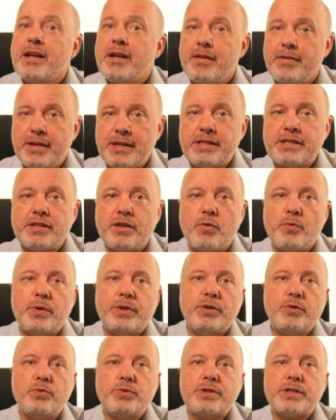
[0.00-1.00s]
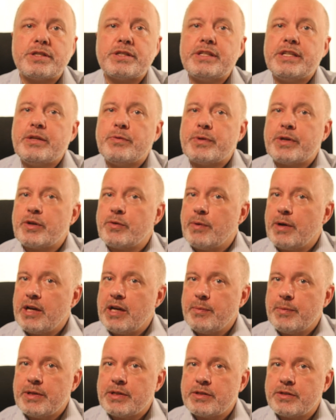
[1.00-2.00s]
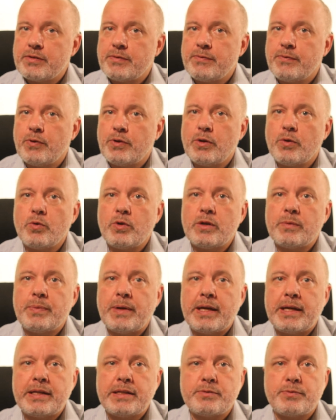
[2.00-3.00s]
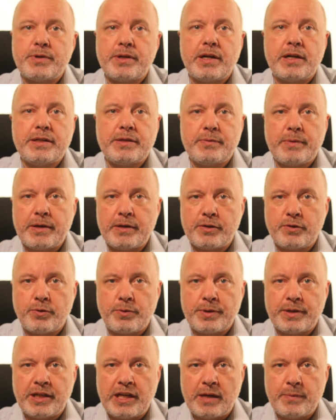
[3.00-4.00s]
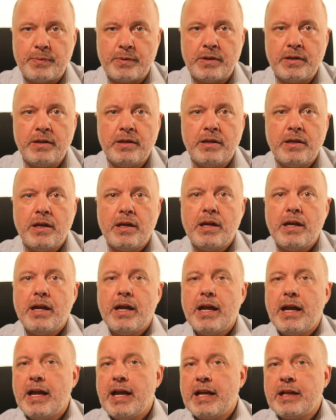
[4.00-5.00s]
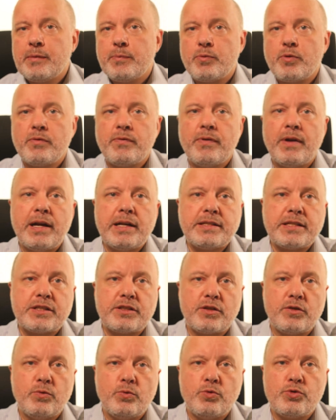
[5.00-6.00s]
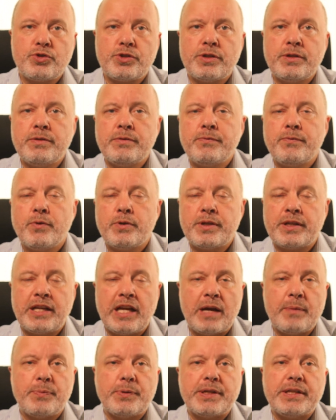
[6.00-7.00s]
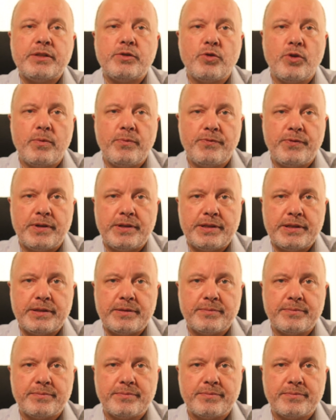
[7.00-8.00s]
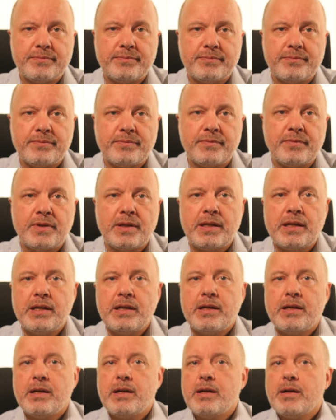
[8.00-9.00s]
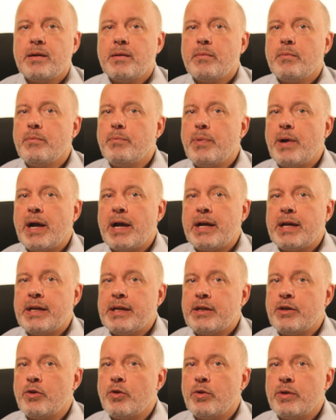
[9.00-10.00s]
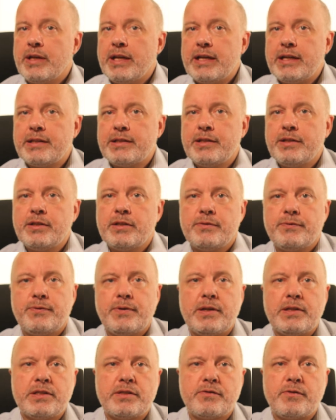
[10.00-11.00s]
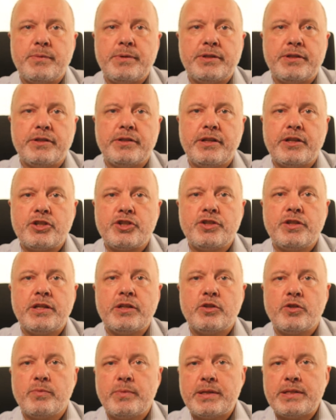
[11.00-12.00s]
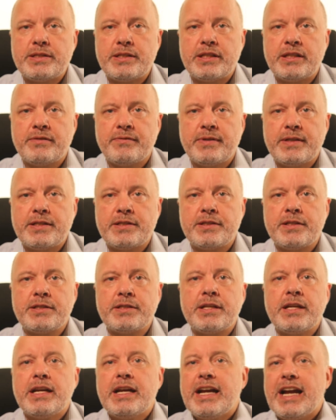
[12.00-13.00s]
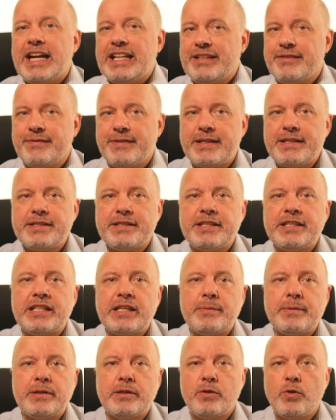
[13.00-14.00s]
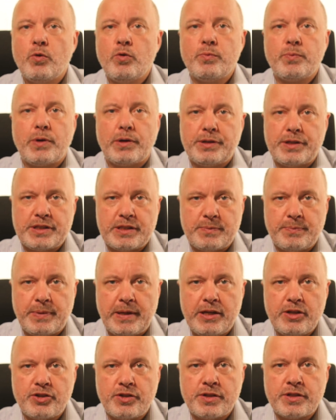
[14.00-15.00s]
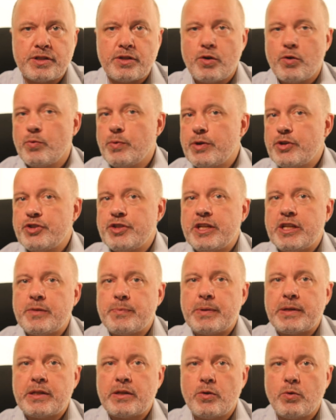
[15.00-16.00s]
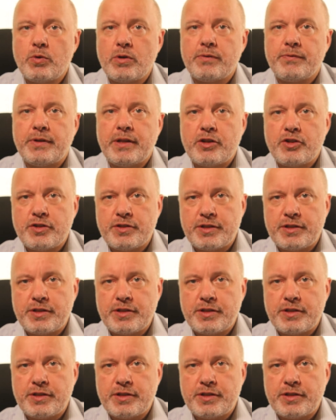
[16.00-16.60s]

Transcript: This reduces the requirements for the local banks regarding regulatory capital and provides a solution for the gap in term funding. By collecting the funds from international and domestic investors and investing them in loan participations originated by the local financial